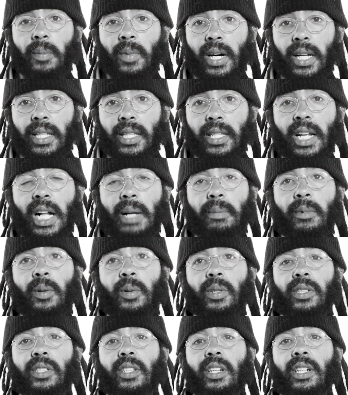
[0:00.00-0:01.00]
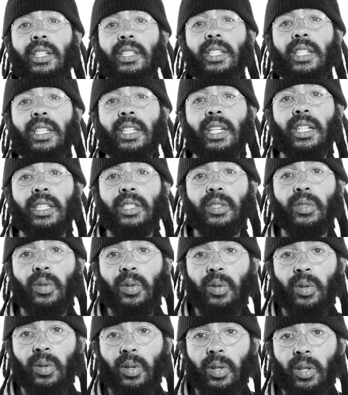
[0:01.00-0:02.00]
bought an album, I was 13 years
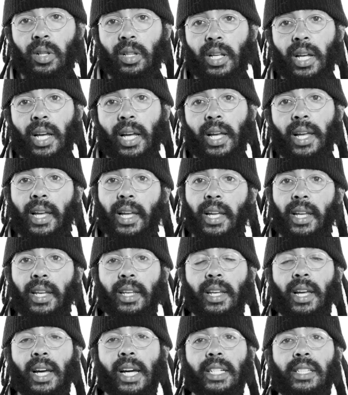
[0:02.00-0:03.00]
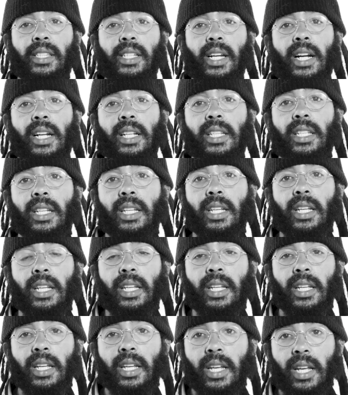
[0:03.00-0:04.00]
old, and I
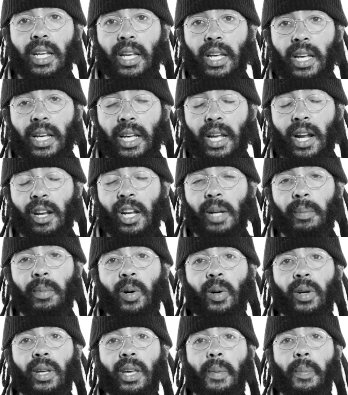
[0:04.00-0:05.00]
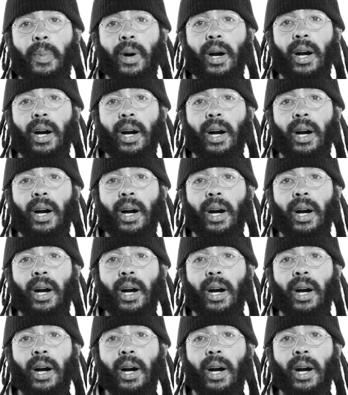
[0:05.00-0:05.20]
started hearing about hip